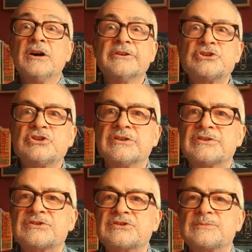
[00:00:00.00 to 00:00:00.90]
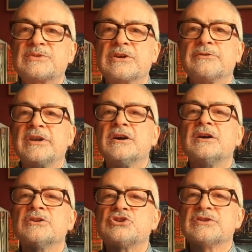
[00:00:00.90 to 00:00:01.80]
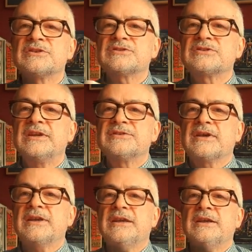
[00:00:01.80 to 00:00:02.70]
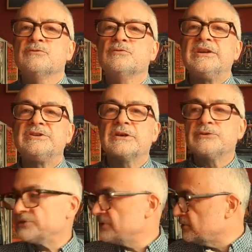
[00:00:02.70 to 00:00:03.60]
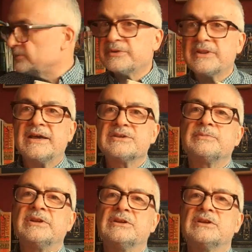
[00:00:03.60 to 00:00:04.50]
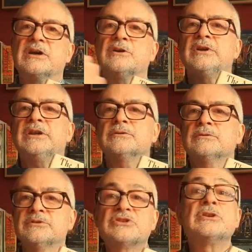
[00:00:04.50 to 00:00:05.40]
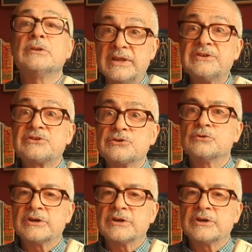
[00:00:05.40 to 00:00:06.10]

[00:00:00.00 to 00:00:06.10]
Archers. So the Woo! Archers is a radio soap that has been going, still is still